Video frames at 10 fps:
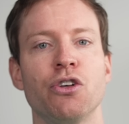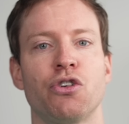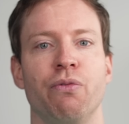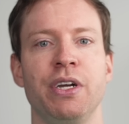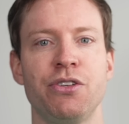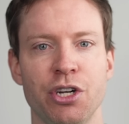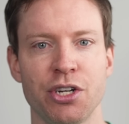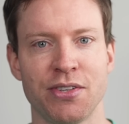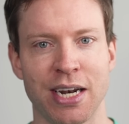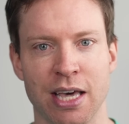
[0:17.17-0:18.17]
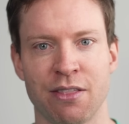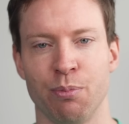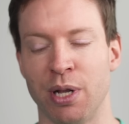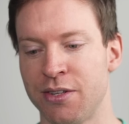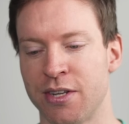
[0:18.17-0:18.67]
So, researchers had
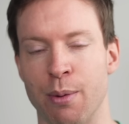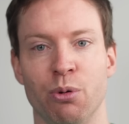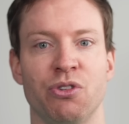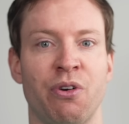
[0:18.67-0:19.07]
gathered blood samples